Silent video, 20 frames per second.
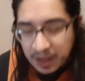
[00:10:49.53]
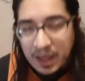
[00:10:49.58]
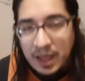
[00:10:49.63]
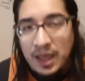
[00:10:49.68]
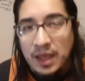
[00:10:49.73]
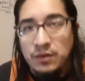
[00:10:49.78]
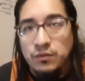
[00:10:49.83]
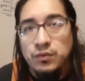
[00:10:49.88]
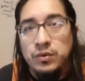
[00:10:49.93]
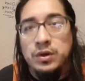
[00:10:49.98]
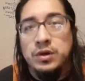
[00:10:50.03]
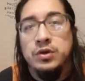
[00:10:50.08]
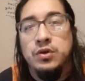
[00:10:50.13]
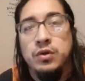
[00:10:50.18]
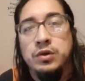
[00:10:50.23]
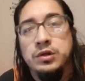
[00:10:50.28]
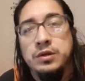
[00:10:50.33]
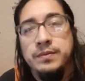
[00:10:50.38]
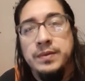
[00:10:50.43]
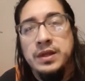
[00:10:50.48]
And we're
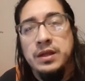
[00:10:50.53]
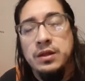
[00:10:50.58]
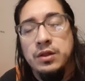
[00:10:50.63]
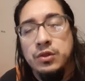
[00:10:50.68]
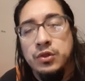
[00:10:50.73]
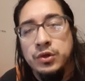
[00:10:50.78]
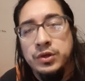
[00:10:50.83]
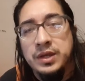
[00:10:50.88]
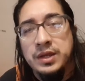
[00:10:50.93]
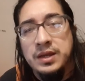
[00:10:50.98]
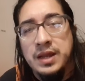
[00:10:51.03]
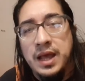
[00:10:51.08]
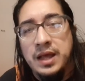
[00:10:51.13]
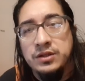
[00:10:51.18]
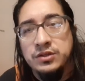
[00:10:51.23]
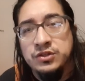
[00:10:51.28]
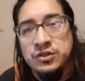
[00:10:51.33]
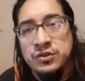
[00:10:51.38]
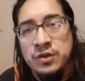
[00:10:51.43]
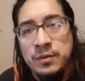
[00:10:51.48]
going to be looking
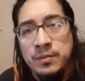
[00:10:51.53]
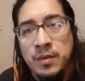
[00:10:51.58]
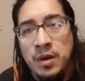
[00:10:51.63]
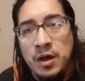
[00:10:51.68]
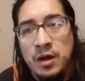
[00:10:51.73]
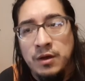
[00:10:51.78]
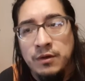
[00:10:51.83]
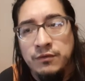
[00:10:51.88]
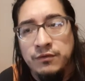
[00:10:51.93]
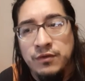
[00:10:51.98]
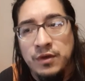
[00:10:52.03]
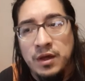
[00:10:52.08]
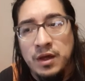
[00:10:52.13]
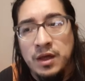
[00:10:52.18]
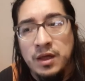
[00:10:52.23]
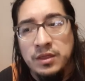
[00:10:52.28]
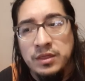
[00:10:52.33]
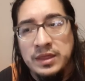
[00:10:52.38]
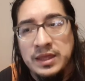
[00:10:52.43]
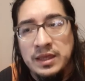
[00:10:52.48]
at some of
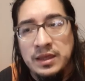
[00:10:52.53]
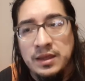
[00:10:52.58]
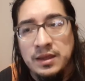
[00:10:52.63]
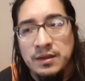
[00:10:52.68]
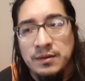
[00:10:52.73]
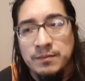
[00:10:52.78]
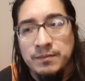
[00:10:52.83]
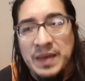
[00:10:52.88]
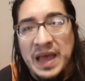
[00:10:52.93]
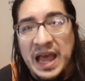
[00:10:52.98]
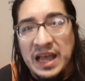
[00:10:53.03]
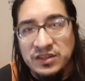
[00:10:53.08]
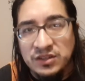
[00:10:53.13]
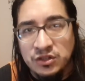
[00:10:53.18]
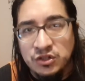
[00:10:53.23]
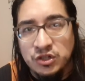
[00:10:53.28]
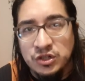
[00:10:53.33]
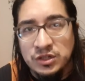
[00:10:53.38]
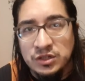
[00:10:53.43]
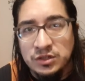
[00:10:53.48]
the
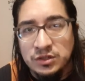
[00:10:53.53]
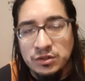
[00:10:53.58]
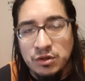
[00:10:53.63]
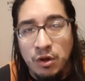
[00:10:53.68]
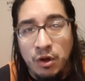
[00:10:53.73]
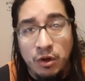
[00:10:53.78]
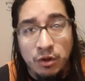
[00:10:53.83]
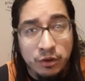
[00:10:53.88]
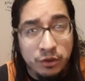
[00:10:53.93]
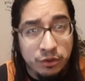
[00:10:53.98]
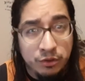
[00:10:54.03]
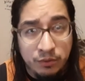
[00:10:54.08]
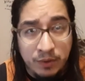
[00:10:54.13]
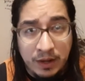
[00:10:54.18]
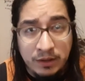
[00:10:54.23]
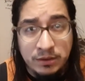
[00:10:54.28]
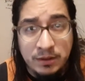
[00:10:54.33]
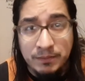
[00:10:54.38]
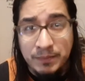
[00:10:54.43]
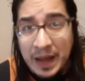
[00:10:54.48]
passages all
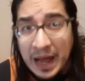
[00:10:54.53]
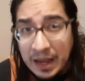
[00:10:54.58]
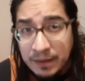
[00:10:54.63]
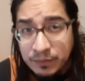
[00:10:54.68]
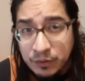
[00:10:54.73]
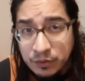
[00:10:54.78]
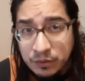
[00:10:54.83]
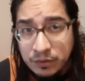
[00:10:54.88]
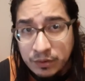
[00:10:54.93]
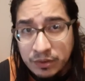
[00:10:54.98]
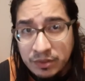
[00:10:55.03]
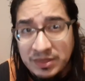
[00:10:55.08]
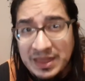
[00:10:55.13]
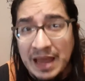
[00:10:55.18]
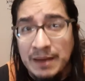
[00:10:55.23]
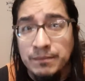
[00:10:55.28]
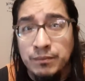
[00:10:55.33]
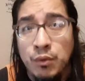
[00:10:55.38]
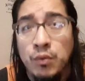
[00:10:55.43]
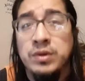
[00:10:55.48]
throughout the Bible
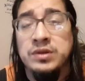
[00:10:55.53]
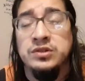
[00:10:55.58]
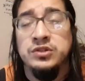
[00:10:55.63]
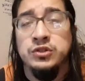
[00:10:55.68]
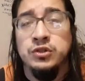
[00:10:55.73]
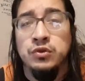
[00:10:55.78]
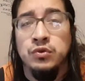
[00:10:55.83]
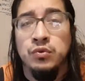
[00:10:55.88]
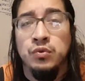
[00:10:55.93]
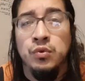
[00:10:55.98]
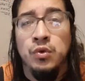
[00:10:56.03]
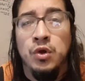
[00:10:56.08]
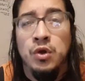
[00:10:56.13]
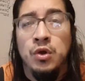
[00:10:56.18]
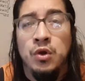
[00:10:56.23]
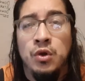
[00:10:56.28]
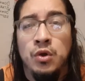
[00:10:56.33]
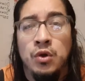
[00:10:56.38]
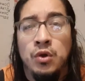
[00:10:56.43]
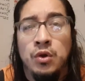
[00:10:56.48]
that point to
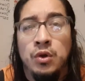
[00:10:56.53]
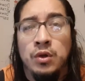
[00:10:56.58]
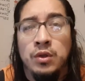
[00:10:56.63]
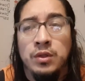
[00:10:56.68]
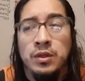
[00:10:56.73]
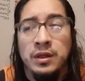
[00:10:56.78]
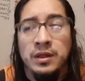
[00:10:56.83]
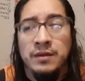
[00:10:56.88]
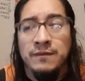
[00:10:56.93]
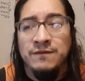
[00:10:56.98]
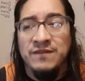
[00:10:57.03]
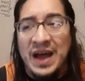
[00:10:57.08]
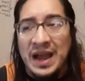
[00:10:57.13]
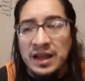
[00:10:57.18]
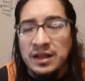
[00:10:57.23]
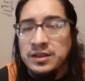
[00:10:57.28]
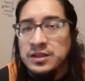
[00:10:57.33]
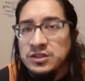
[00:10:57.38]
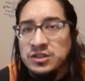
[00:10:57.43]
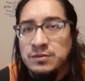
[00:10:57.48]

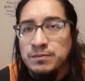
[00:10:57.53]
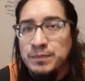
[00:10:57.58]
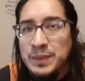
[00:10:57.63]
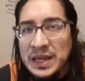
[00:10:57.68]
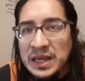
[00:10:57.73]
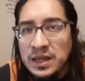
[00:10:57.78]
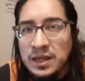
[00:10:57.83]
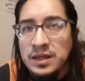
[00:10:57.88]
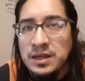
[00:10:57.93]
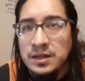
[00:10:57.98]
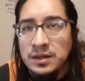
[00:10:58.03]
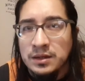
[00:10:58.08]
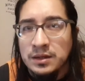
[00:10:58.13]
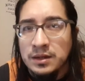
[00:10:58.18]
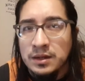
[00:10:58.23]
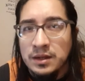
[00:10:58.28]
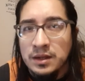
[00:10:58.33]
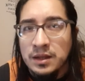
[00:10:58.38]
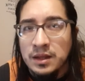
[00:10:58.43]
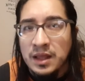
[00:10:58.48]
violence being
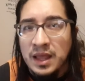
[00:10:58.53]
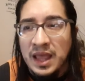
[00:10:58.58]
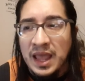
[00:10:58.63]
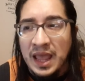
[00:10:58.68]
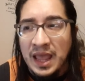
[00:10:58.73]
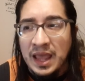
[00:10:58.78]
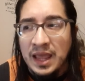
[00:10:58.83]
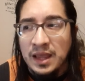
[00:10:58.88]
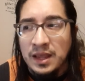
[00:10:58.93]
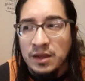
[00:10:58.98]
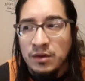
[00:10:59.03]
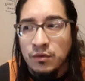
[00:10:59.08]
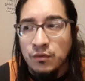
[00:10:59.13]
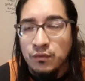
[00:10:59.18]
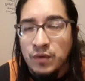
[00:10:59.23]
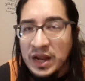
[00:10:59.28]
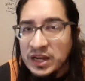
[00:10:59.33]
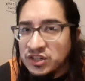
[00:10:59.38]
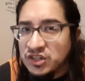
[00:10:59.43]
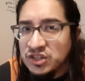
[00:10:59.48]
a
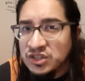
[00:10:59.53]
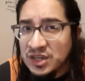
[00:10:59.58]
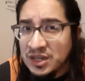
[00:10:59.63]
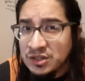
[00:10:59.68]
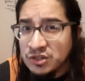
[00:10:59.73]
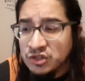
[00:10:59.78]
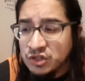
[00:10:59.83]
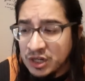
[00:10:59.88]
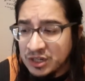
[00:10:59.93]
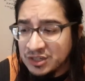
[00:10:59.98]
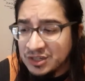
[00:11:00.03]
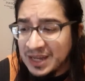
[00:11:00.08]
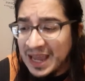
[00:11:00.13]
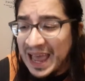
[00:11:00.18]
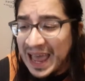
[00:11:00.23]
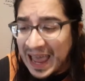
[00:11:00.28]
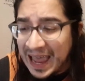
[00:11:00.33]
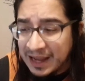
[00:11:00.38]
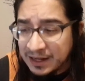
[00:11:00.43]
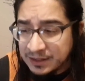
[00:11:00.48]
righteous and just
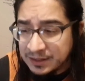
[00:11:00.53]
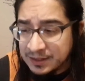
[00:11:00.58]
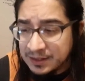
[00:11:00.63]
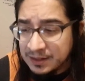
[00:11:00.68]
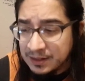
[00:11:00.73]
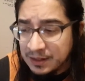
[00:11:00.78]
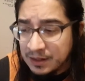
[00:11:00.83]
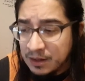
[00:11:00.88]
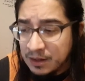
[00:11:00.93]
act